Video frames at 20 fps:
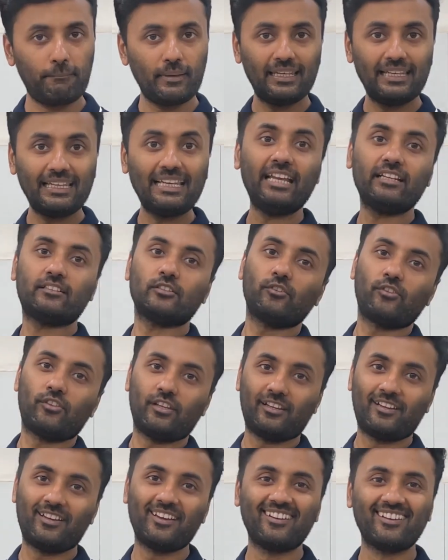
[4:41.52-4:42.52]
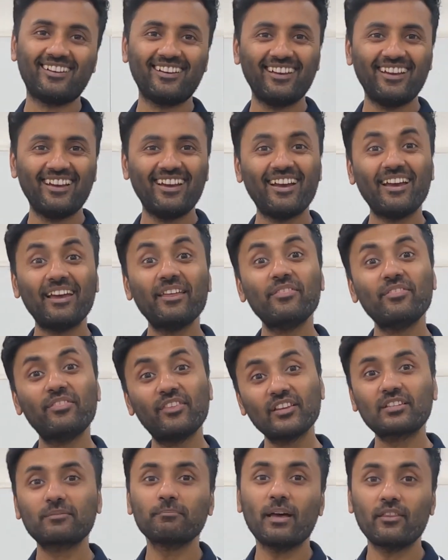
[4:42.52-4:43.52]
plate earthing. In
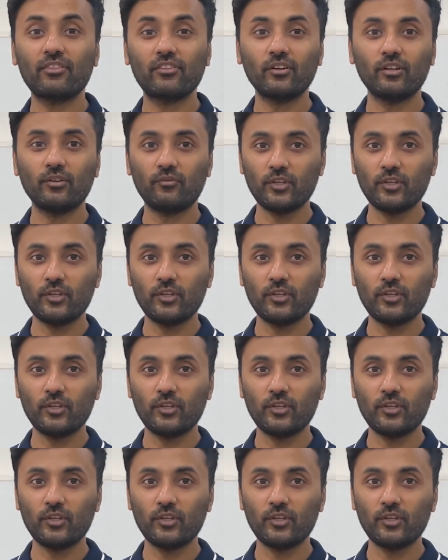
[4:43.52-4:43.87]
this method,